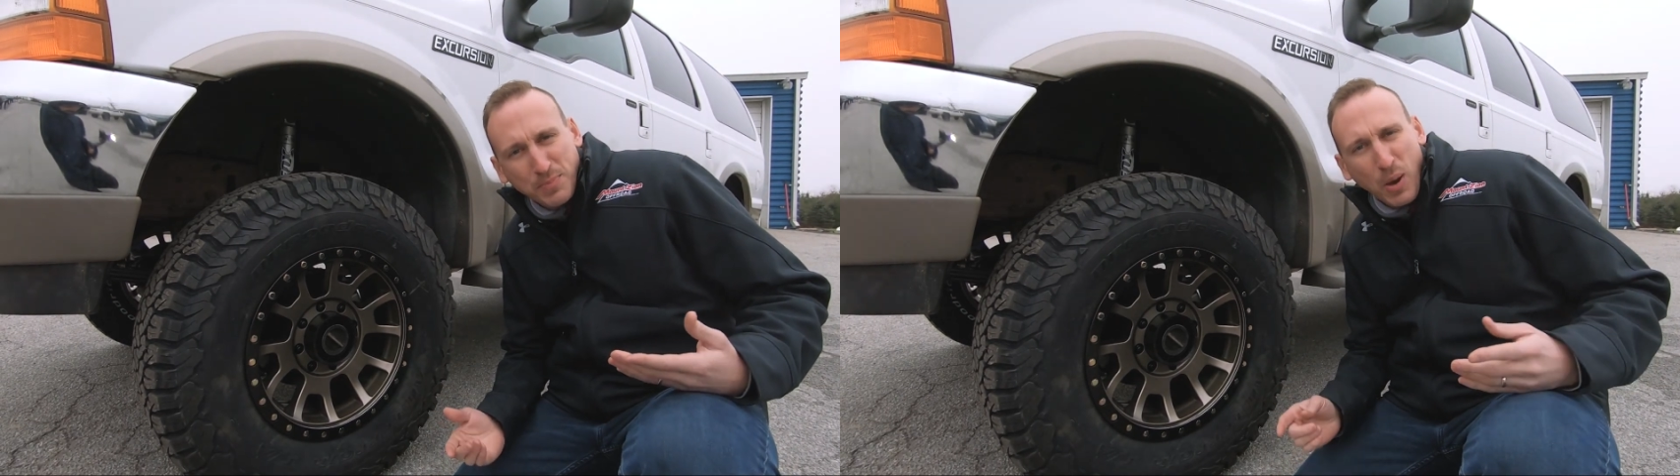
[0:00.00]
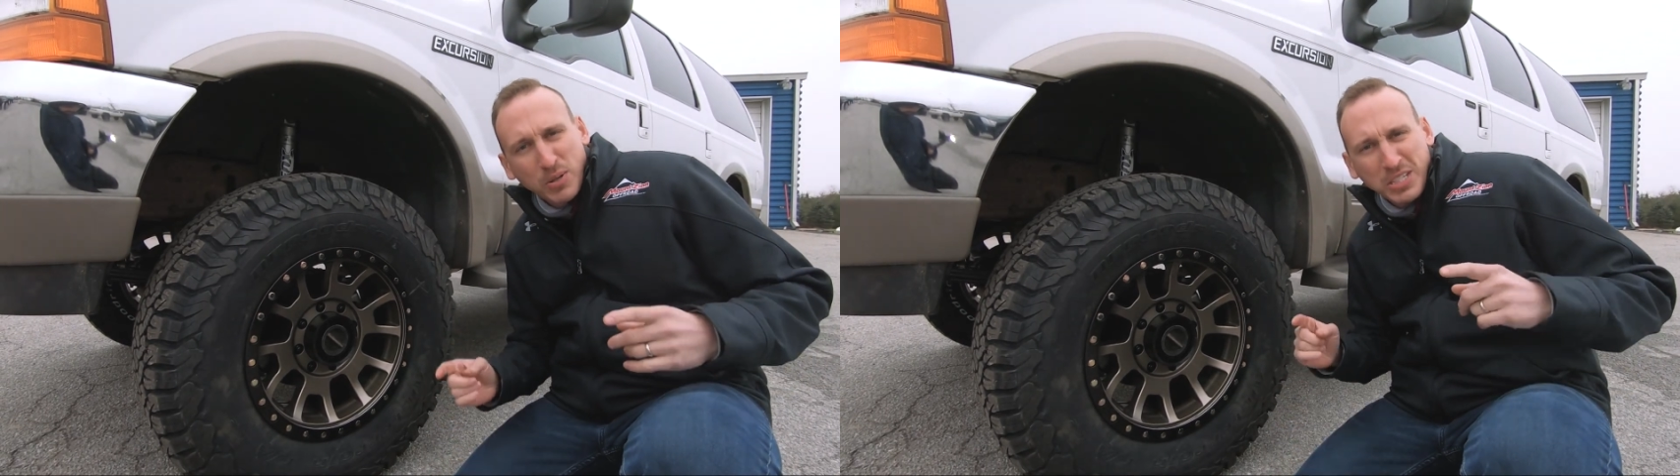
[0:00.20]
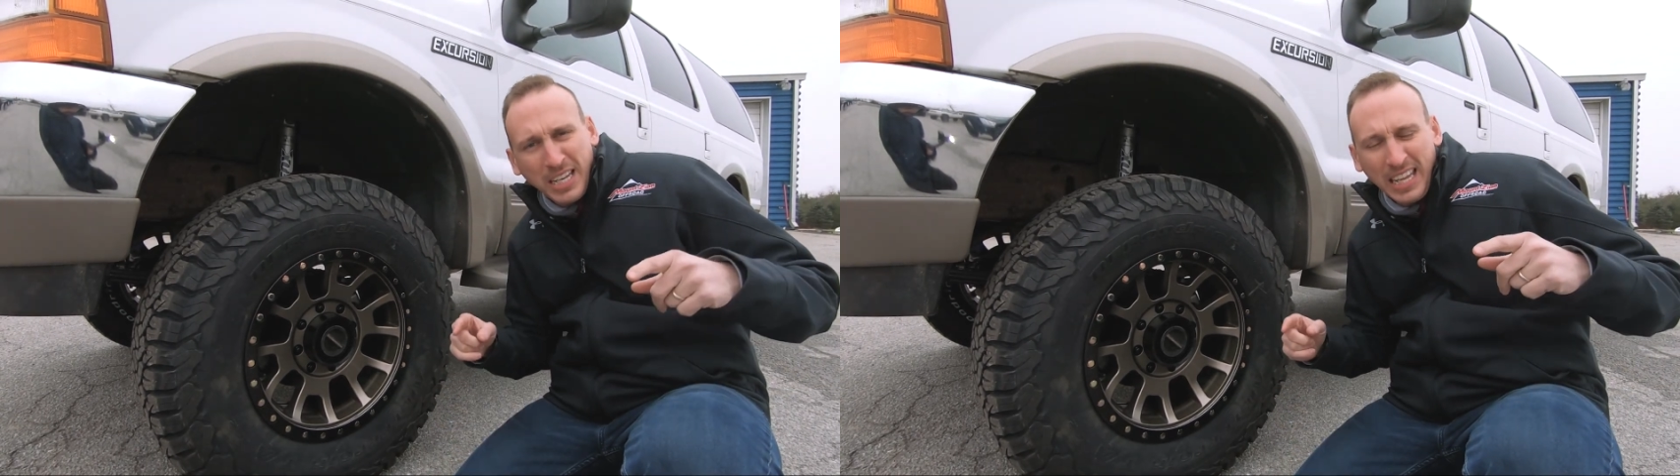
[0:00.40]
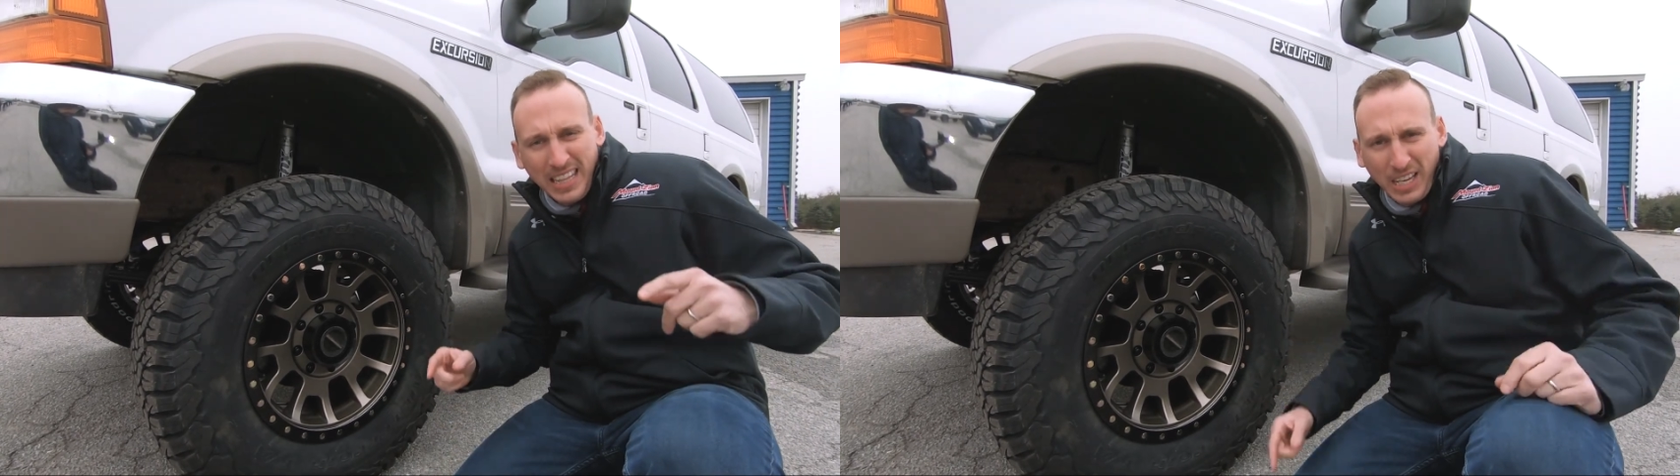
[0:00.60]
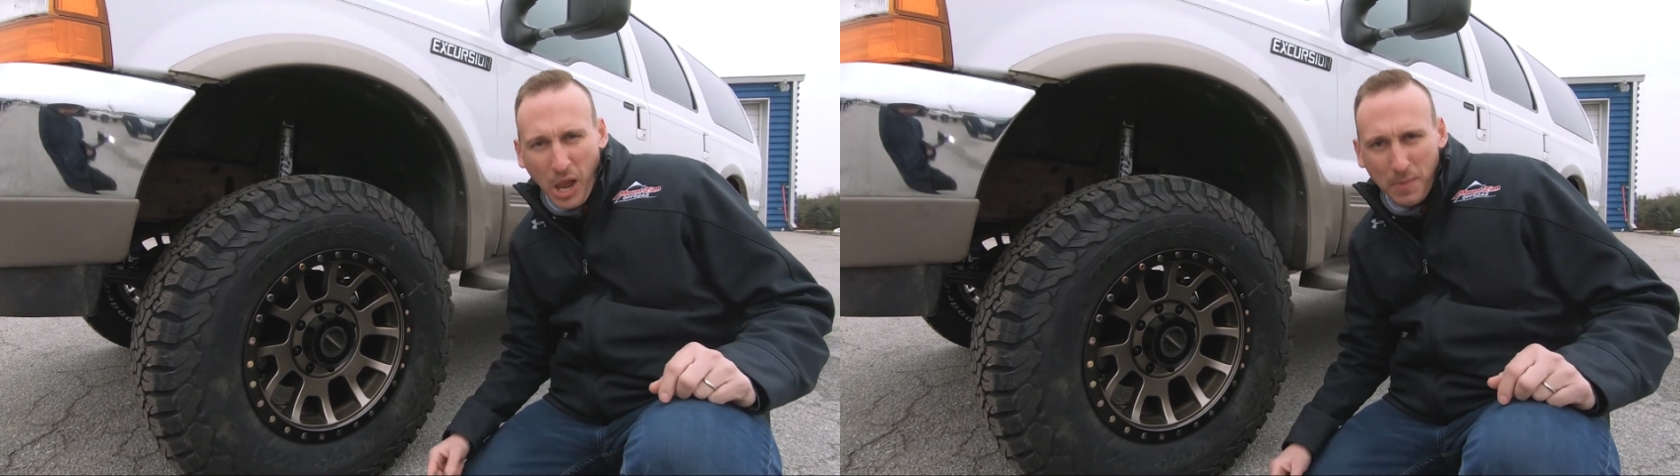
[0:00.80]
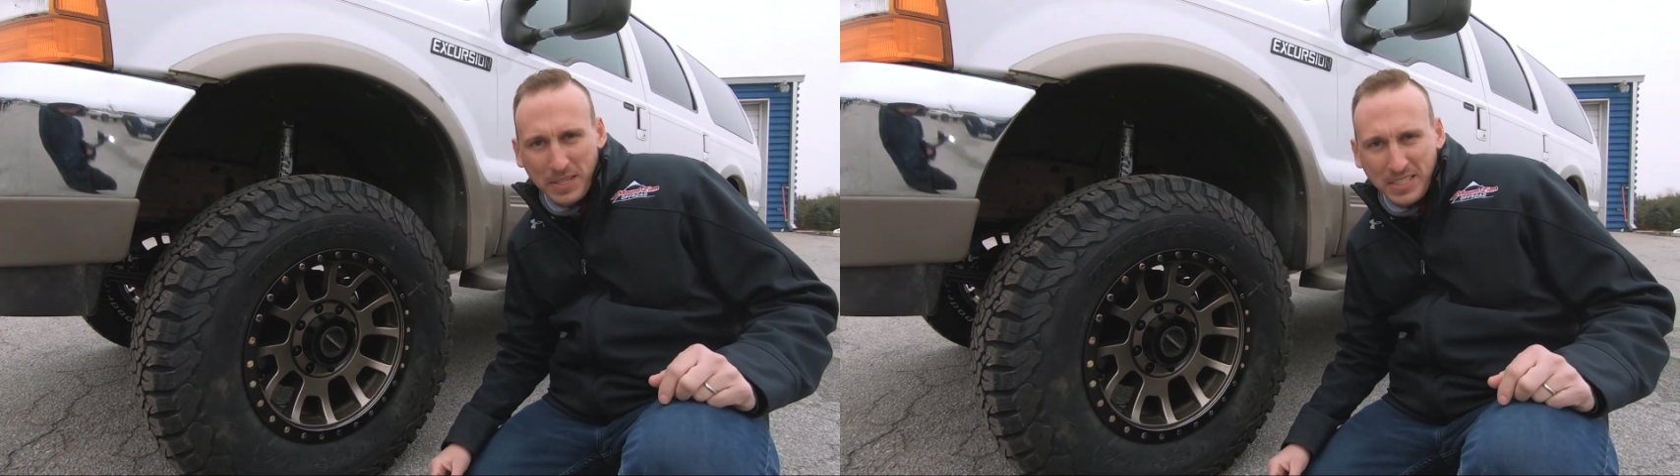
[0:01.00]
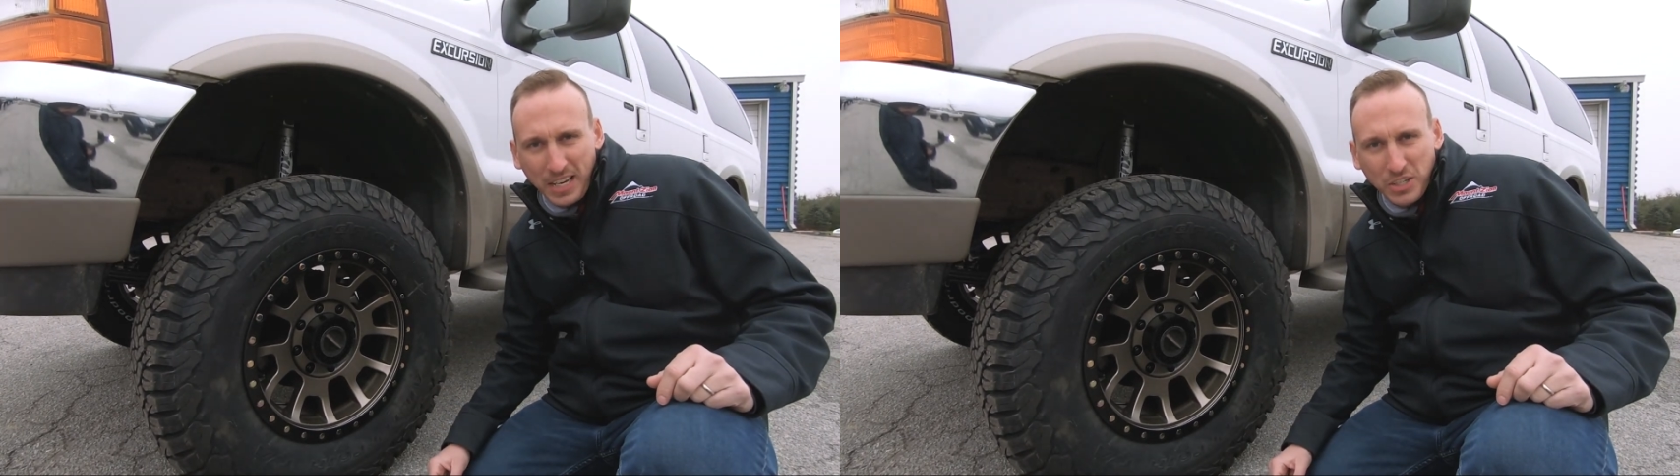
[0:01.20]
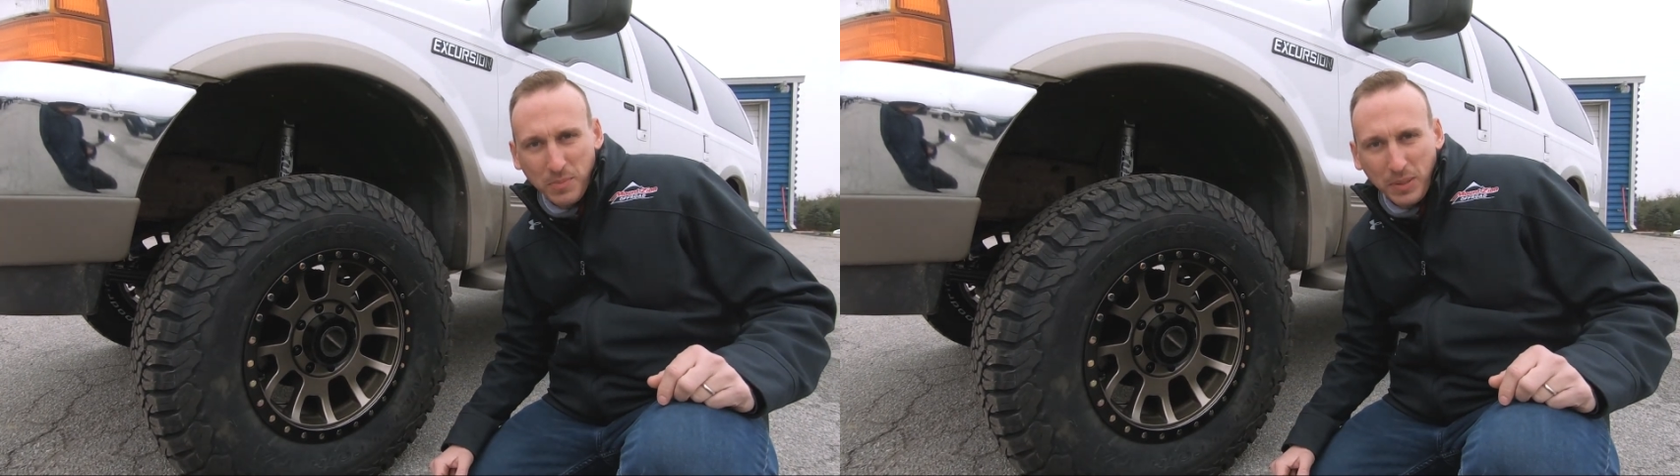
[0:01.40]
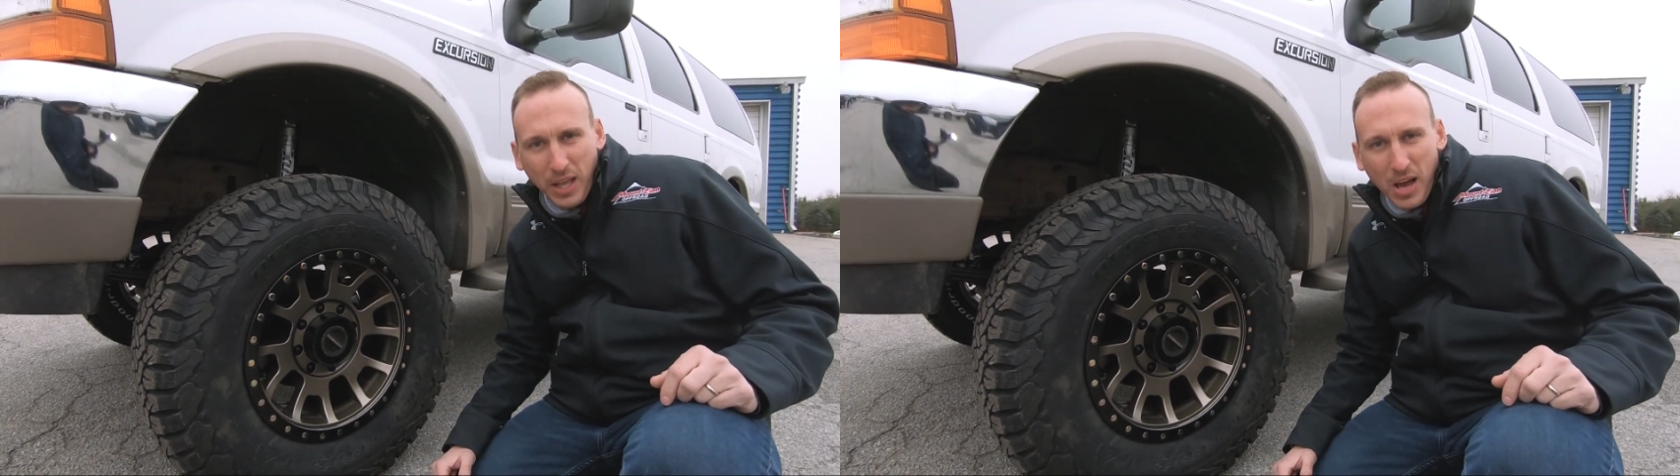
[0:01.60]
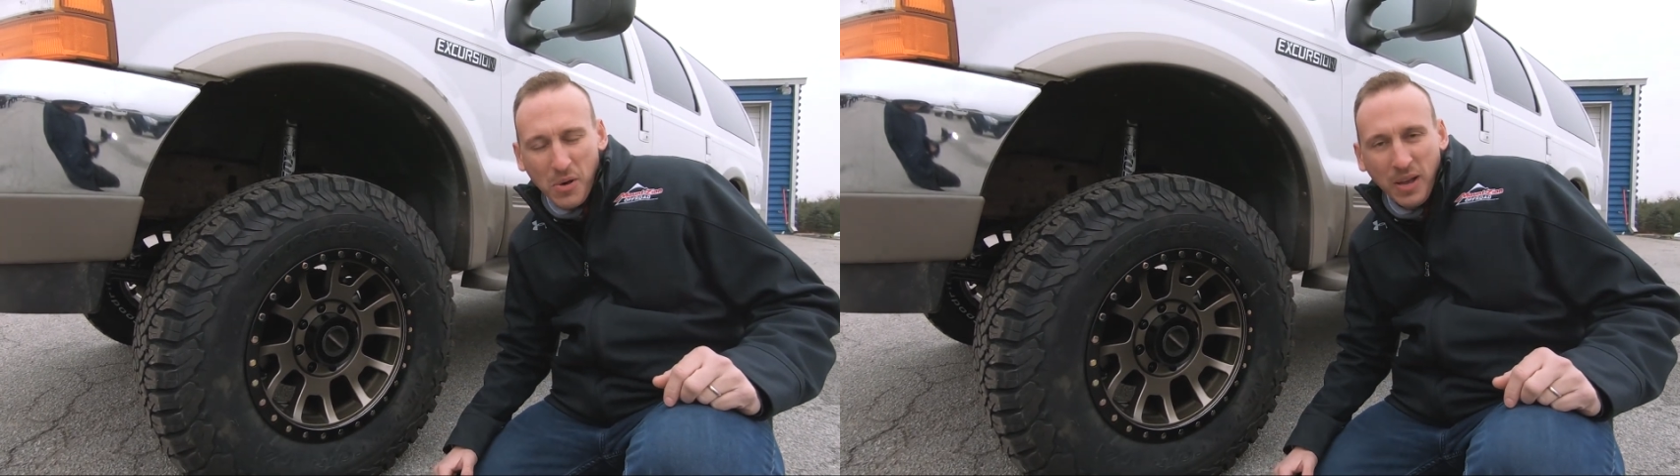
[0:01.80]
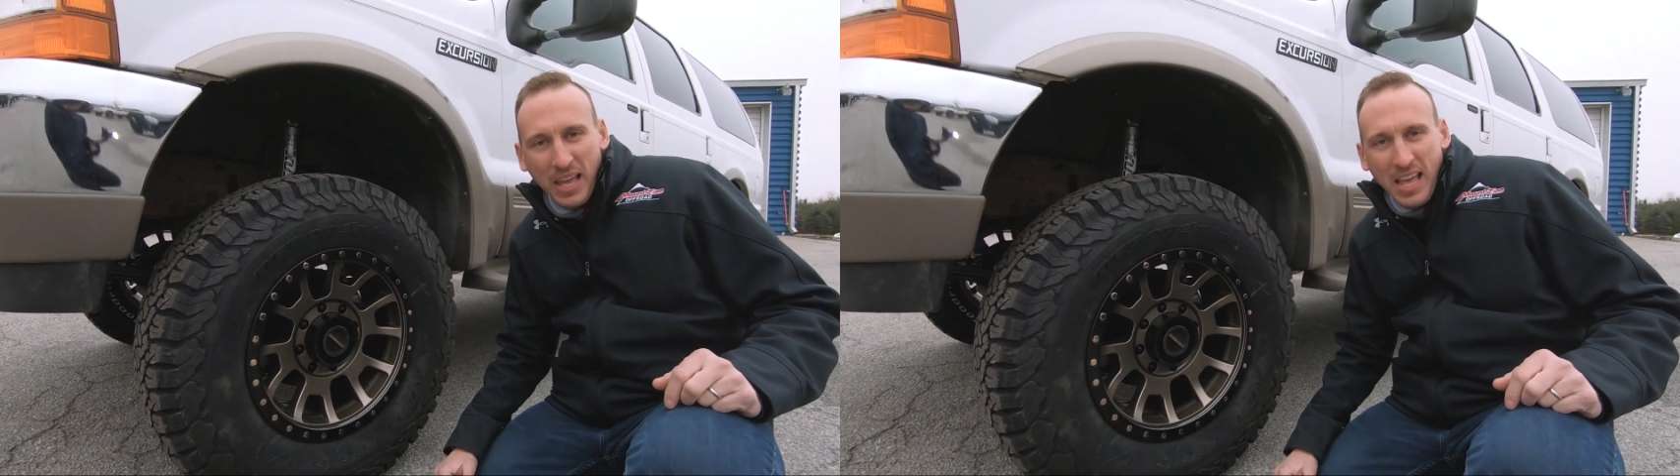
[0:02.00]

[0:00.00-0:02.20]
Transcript: Post it in the comment section below.